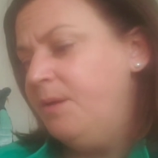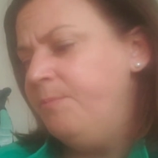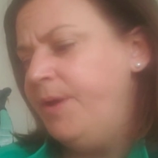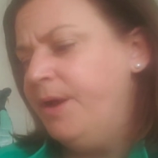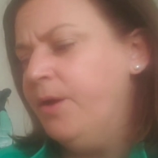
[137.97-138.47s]

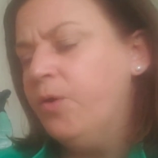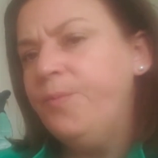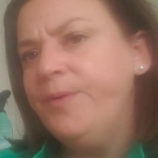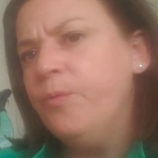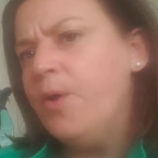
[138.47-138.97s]
Bear
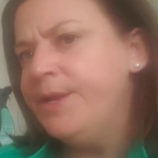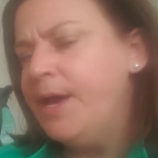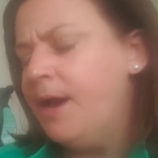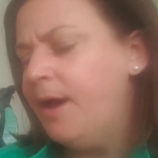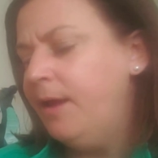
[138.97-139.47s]
opened one
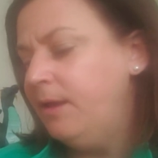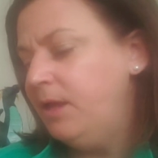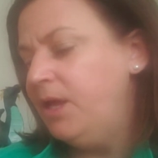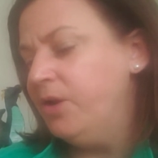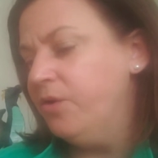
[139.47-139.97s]
eye
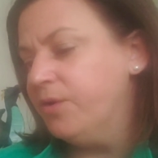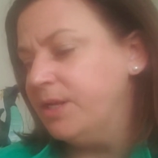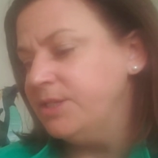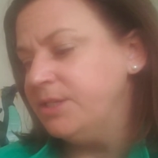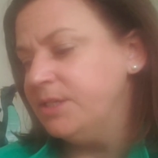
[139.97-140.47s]
and
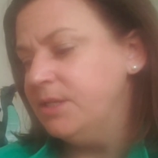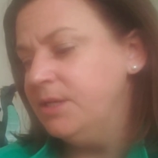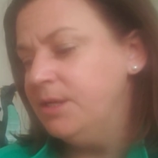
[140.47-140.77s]
grunted.